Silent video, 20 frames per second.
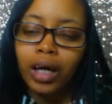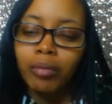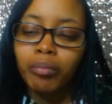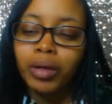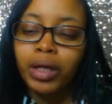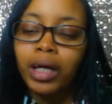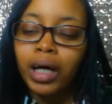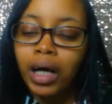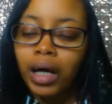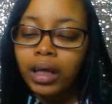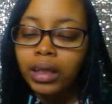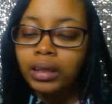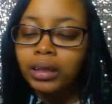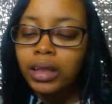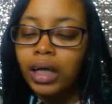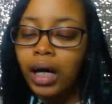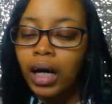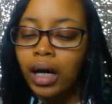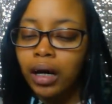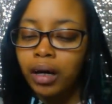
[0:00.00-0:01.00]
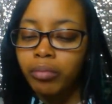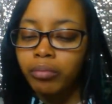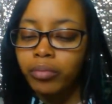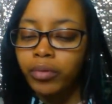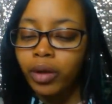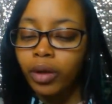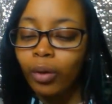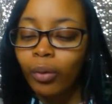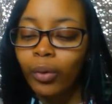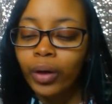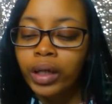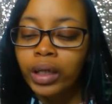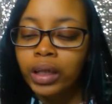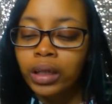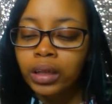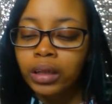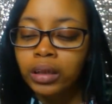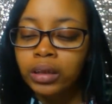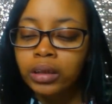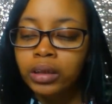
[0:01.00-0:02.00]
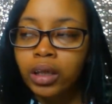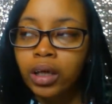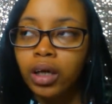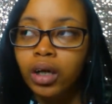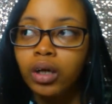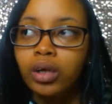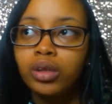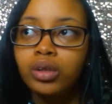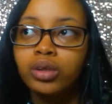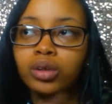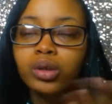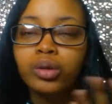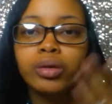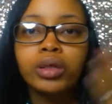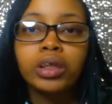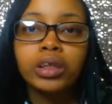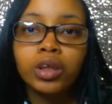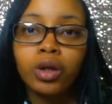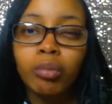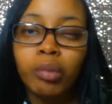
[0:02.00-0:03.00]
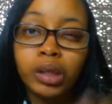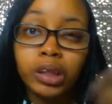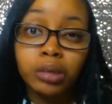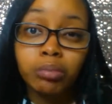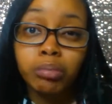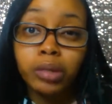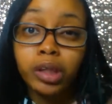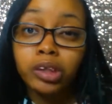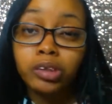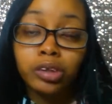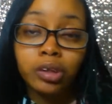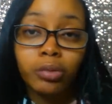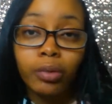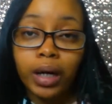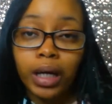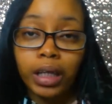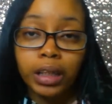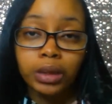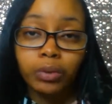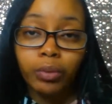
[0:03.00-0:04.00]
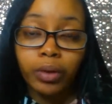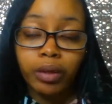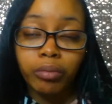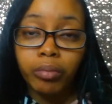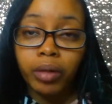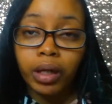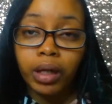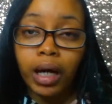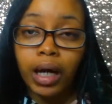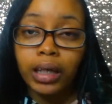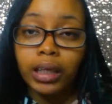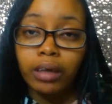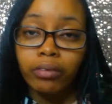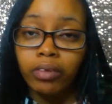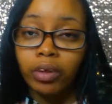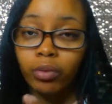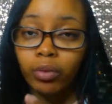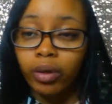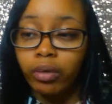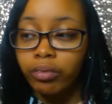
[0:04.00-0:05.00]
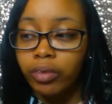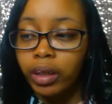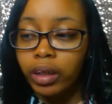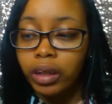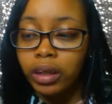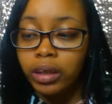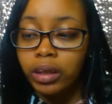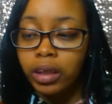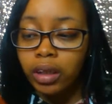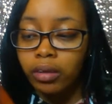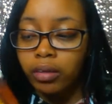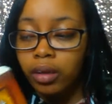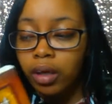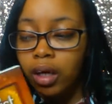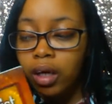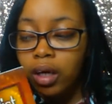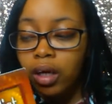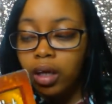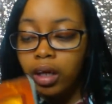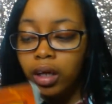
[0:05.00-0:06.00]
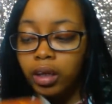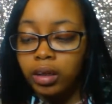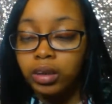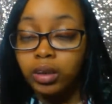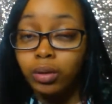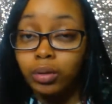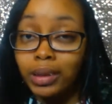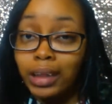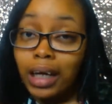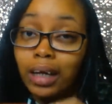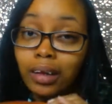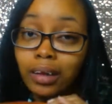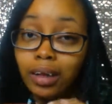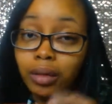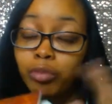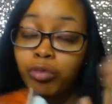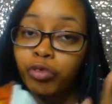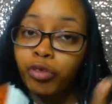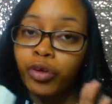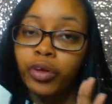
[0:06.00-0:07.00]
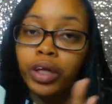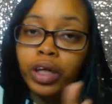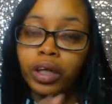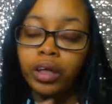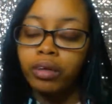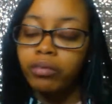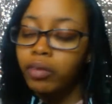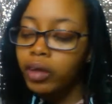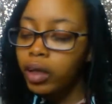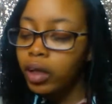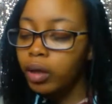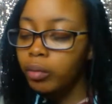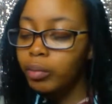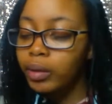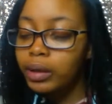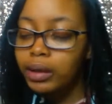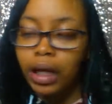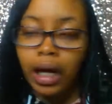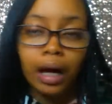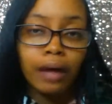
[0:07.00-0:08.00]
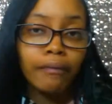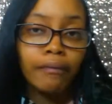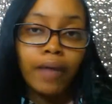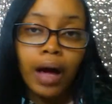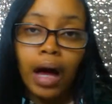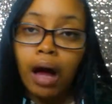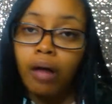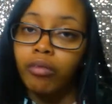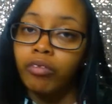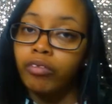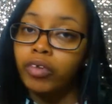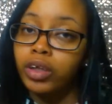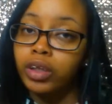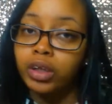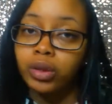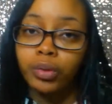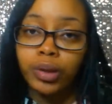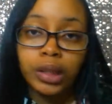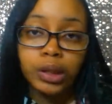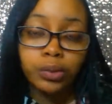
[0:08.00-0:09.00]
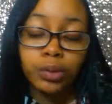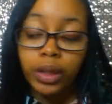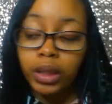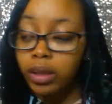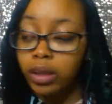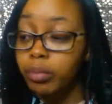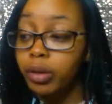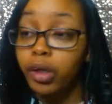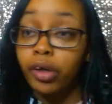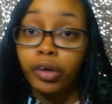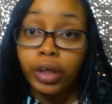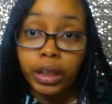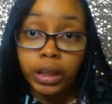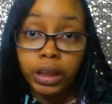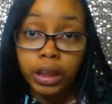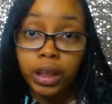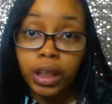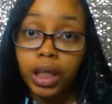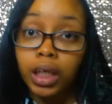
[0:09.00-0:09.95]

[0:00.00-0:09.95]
And because um, the Lord is doing so much ministry-wise with me, I definitely want to read this in its totality before the end of the year. Because I, I have a feeling twenty twenty is going to be crazy.